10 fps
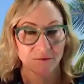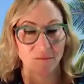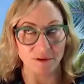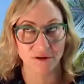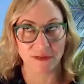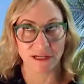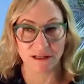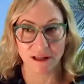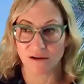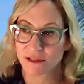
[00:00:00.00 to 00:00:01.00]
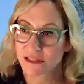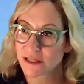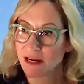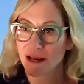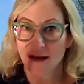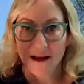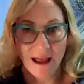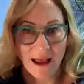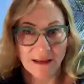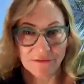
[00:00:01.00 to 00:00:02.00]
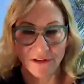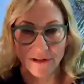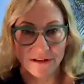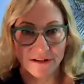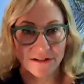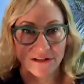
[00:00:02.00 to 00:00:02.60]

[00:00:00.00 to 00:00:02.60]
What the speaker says: they'll be close. At the